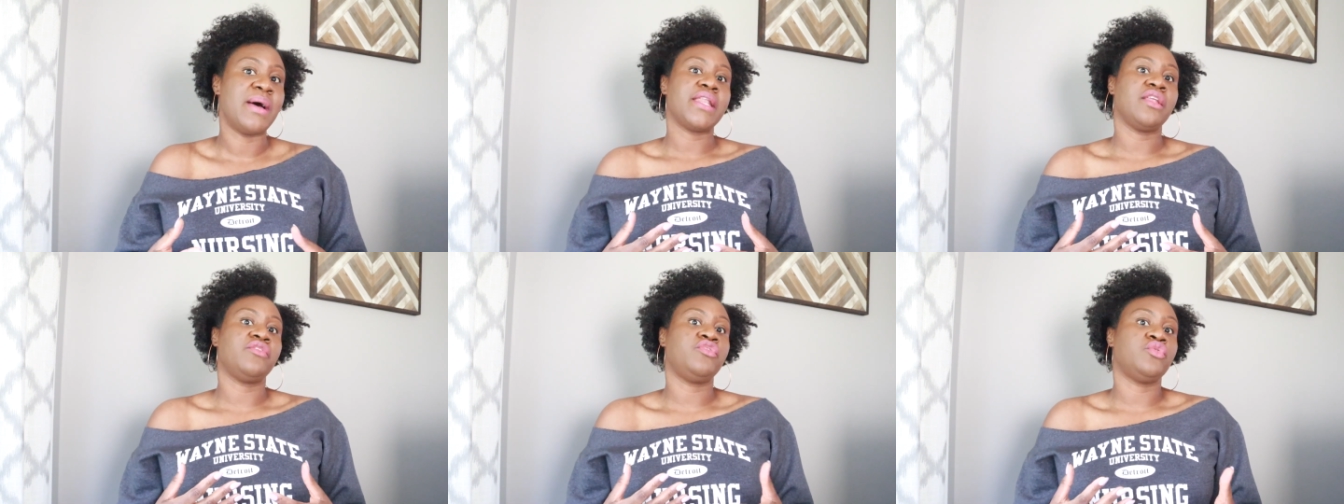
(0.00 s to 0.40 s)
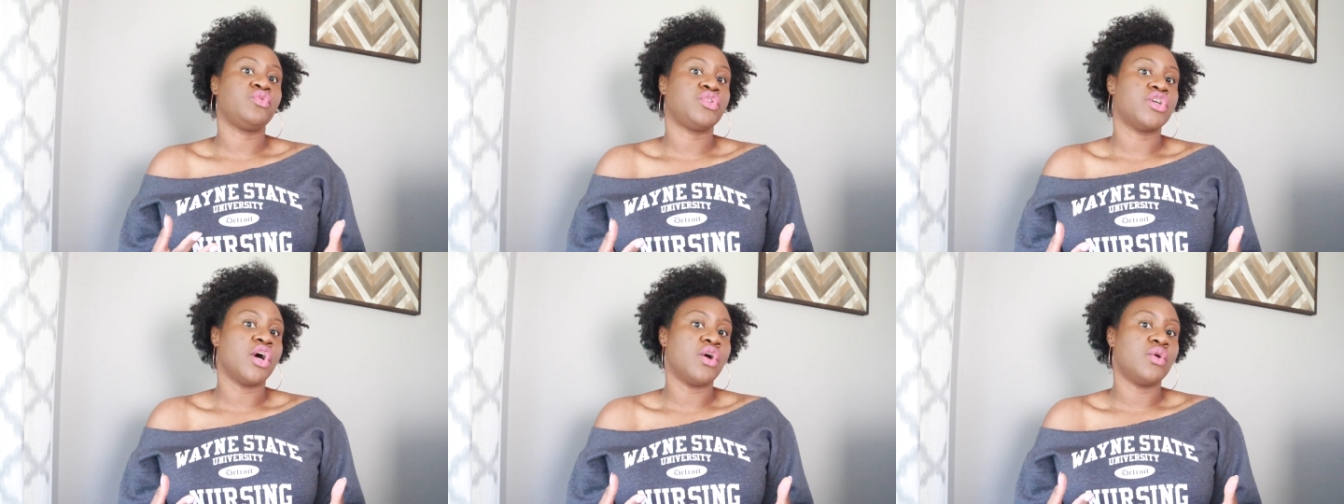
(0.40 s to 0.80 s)
And if you
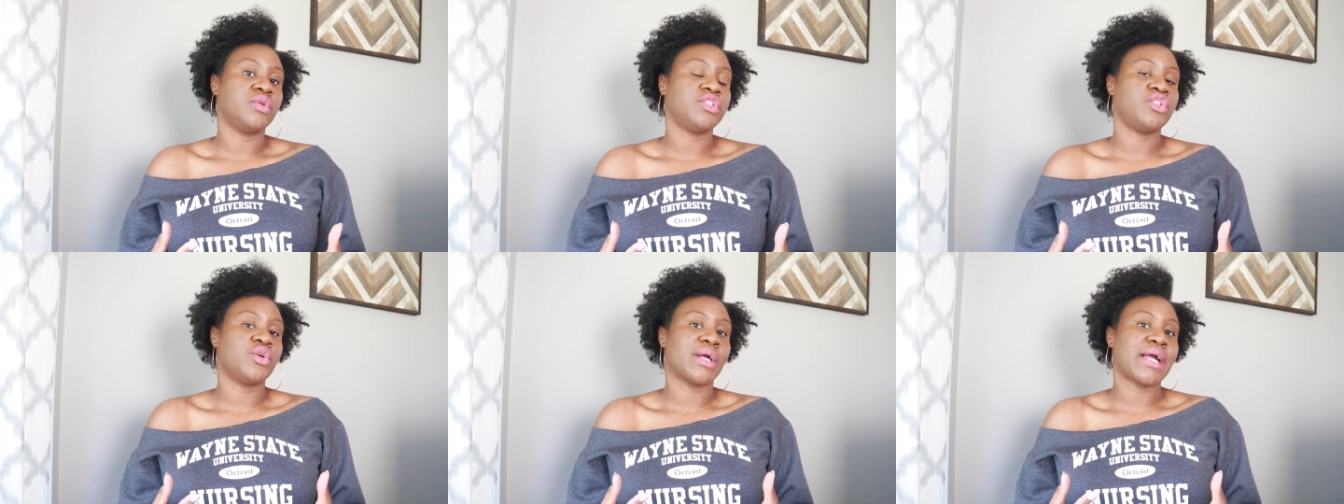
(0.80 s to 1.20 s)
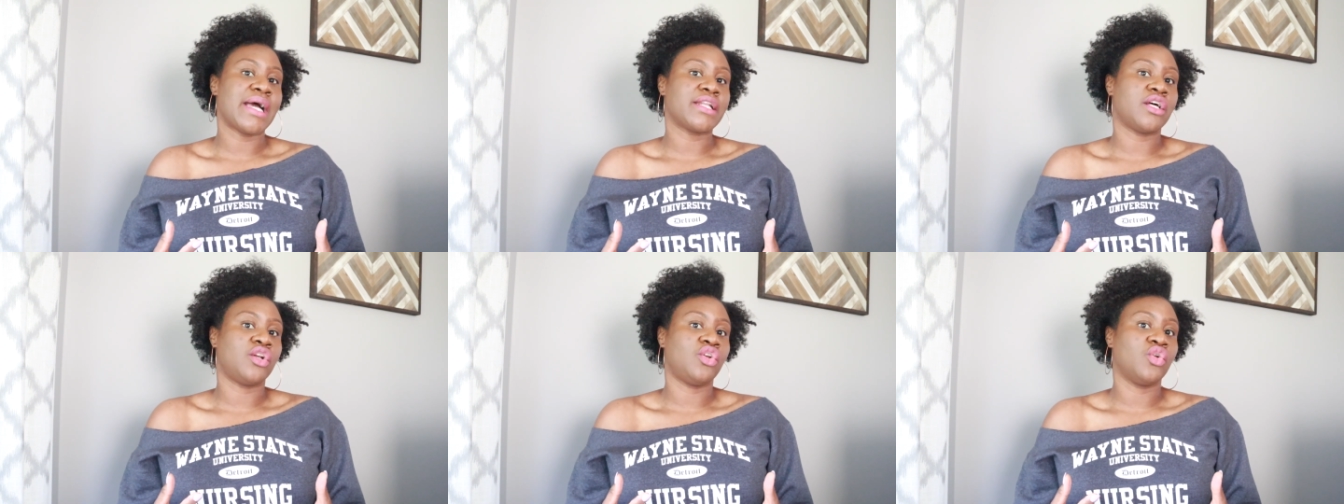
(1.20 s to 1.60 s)
don't, you're
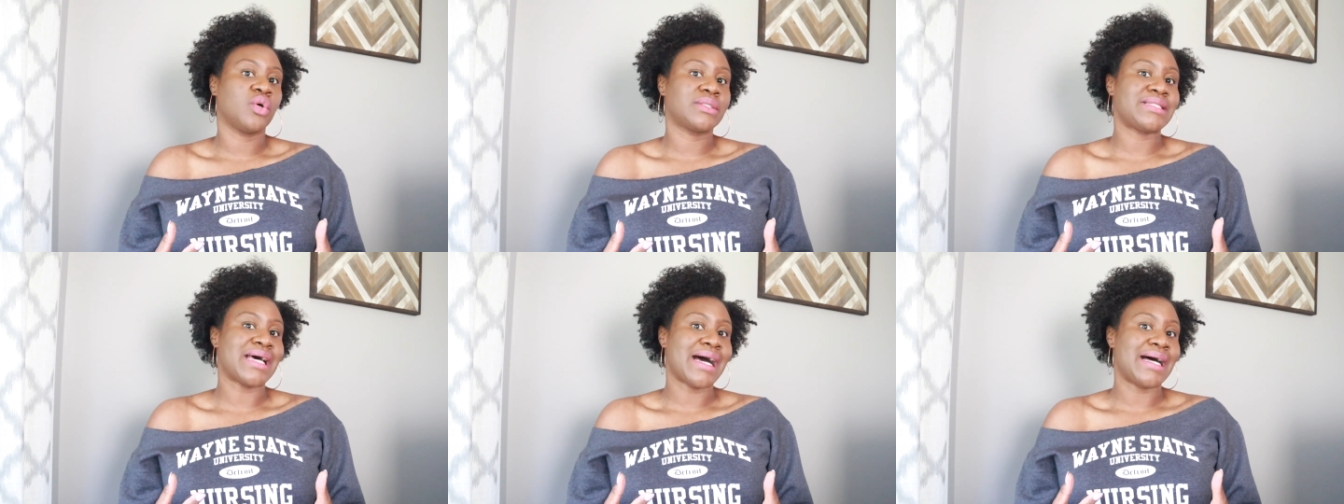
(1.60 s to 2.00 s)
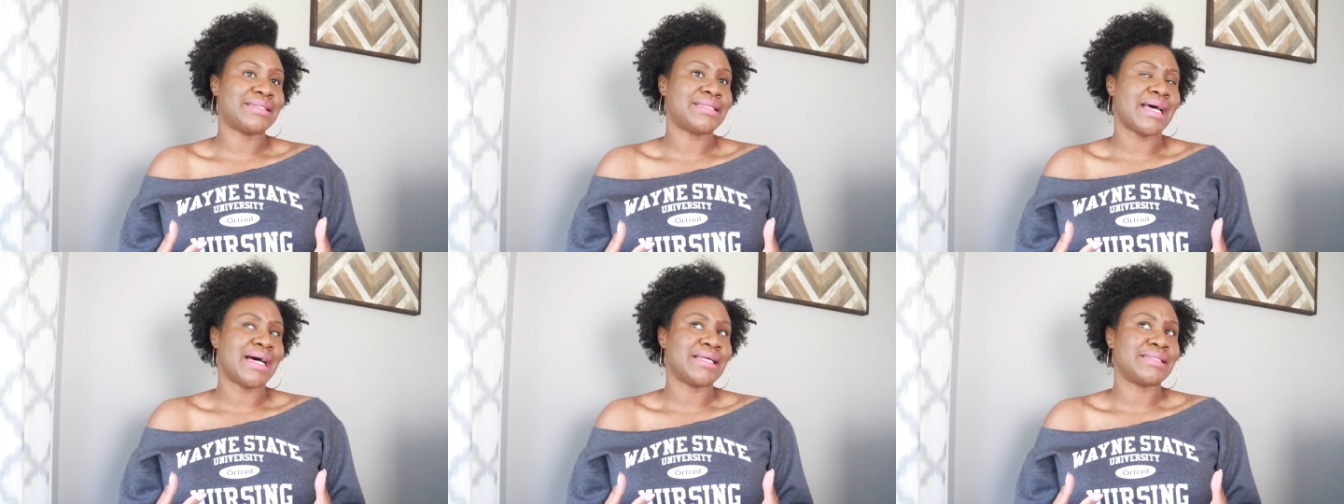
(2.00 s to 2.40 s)
kind of looked at
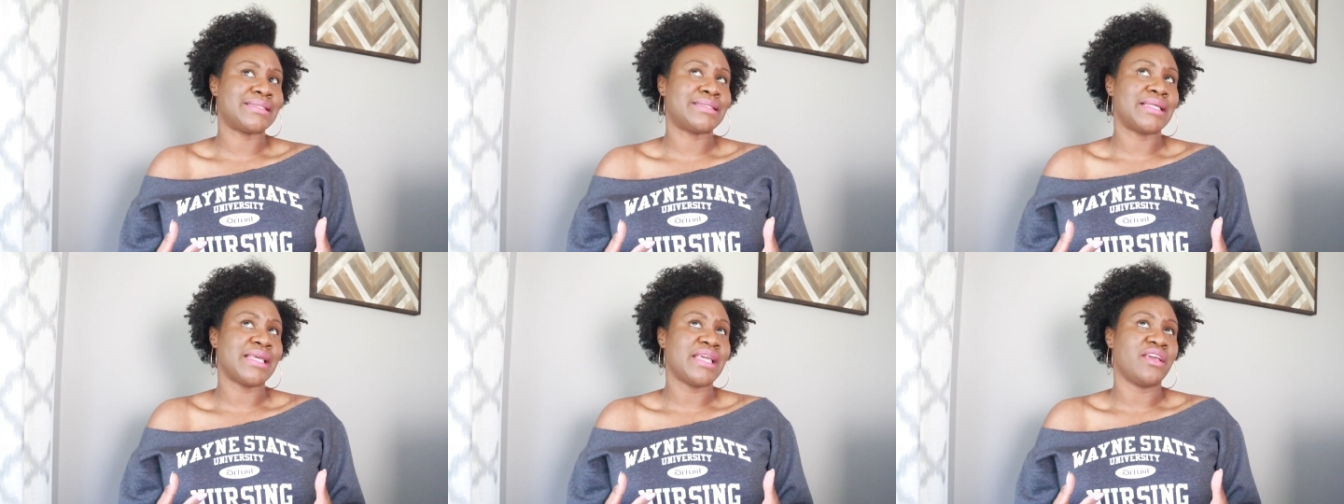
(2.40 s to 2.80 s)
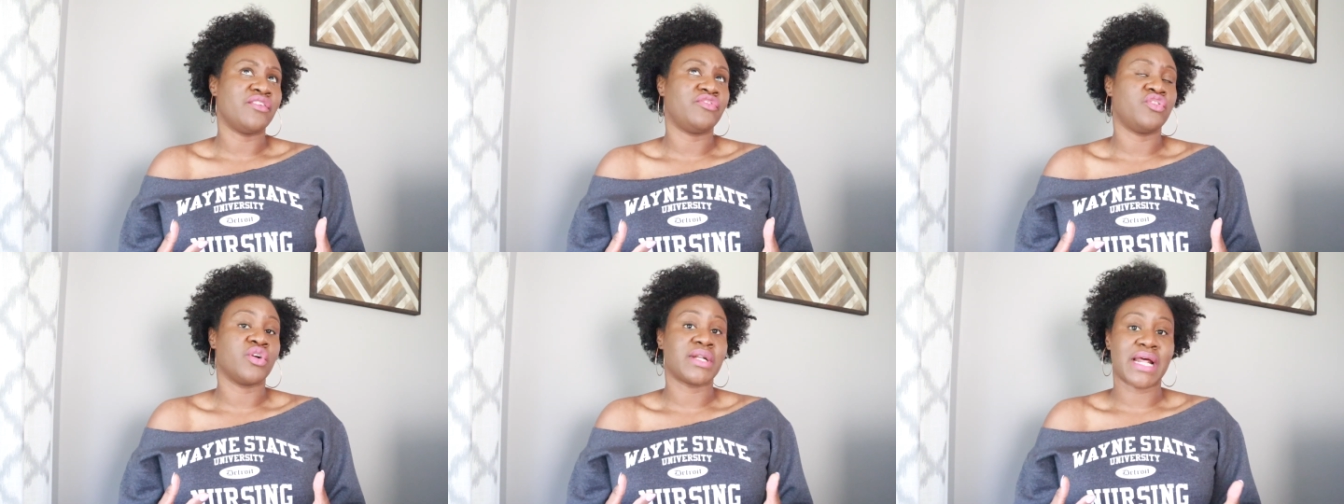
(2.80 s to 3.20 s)
as if
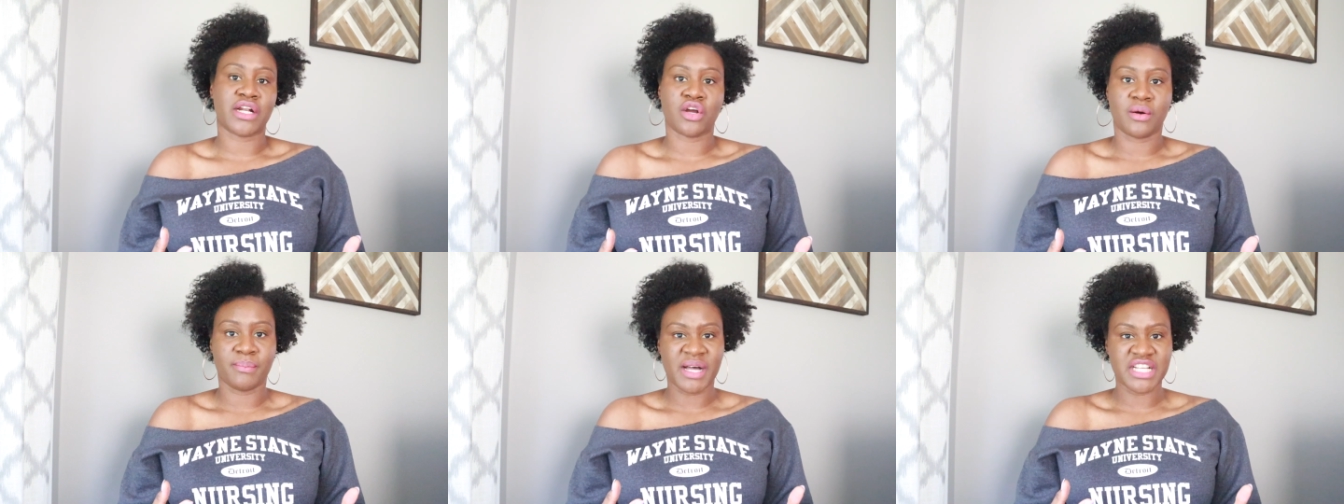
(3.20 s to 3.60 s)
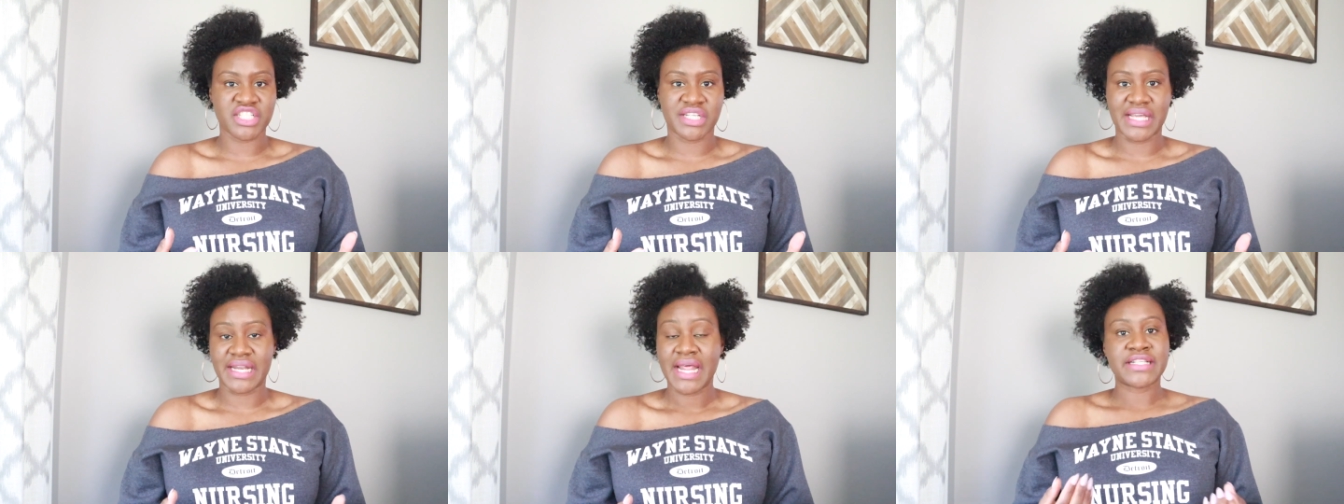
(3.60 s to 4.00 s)
you're not compassionate.